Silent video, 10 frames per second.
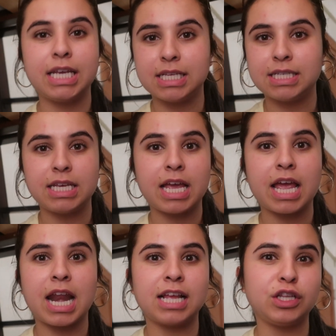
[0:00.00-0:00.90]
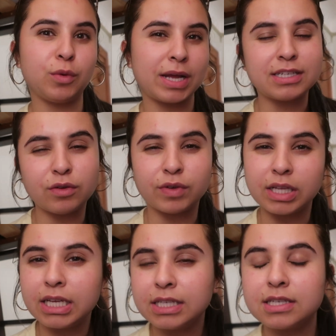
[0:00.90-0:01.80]
easy, and I knew I didn't
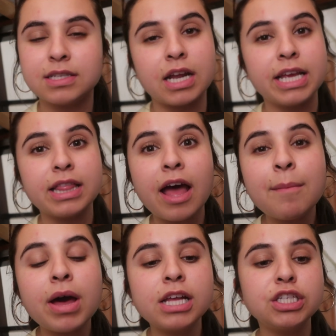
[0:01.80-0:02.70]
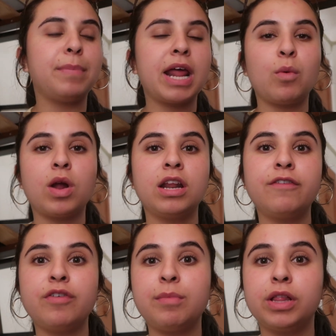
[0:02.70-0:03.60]
really need to study it that much, but I wanted to
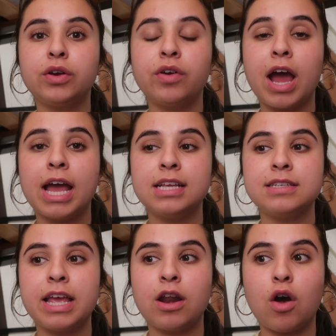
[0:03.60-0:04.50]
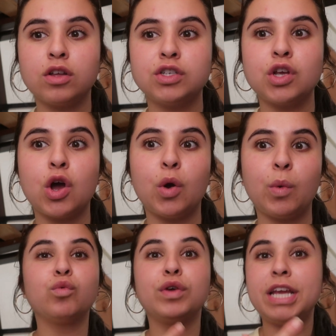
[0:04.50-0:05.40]
familiarize and also
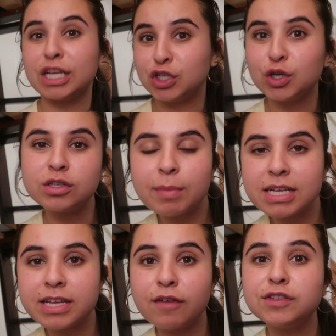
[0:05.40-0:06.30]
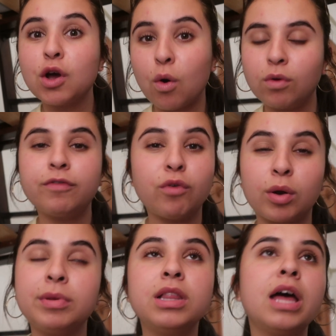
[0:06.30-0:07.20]
reintroduce myself to old
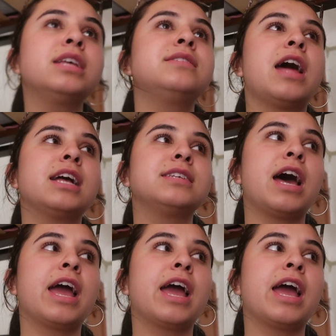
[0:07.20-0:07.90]
formulas that I